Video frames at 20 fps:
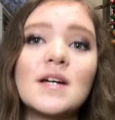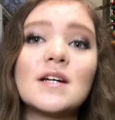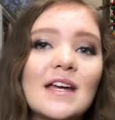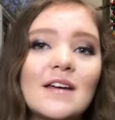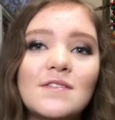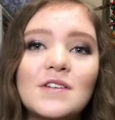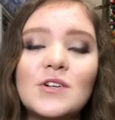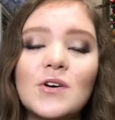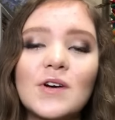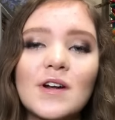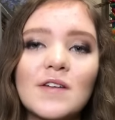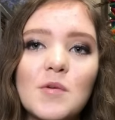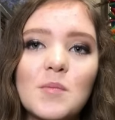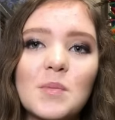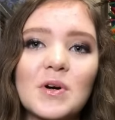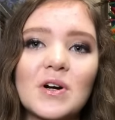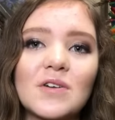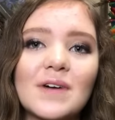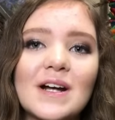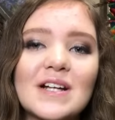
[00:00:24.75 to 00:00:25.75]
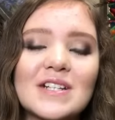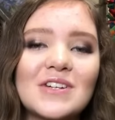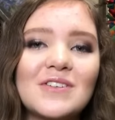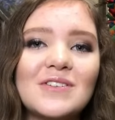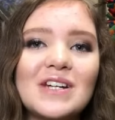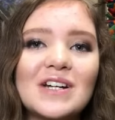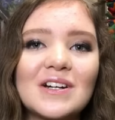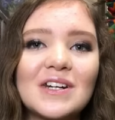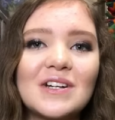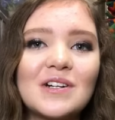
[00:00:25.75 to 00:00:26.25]
If you don't have a bird rescue
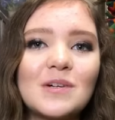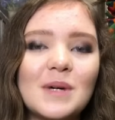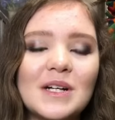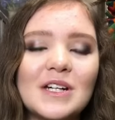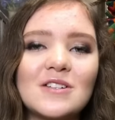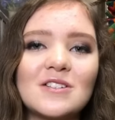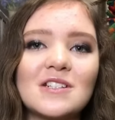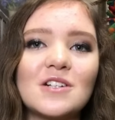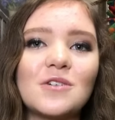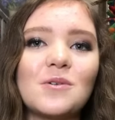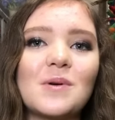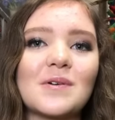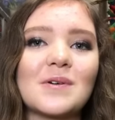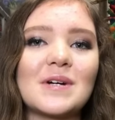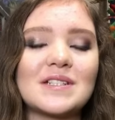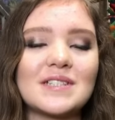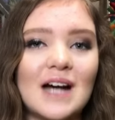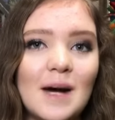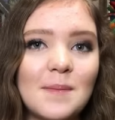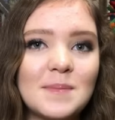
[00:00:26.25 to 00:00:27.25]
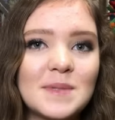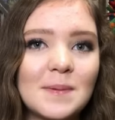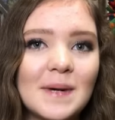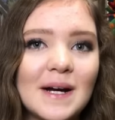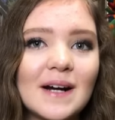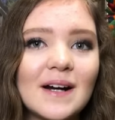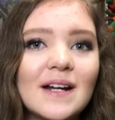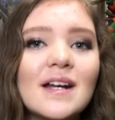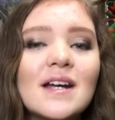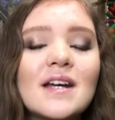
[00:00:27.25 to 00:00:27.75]
near you, but you still want to adopt a
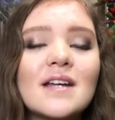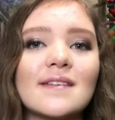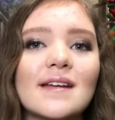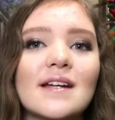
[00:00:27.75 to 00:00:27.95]
parrot,